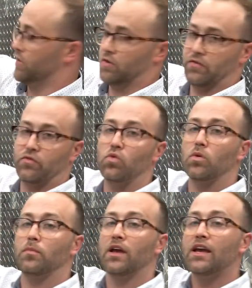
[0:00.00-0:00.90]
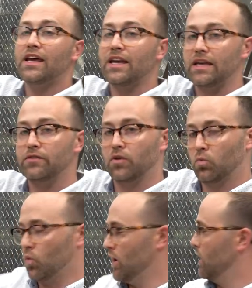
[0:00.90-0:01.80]
uniform,
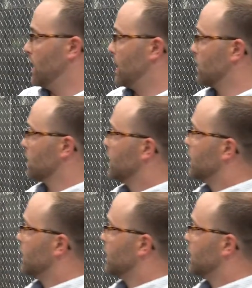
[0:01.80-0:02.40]
even 1 layer.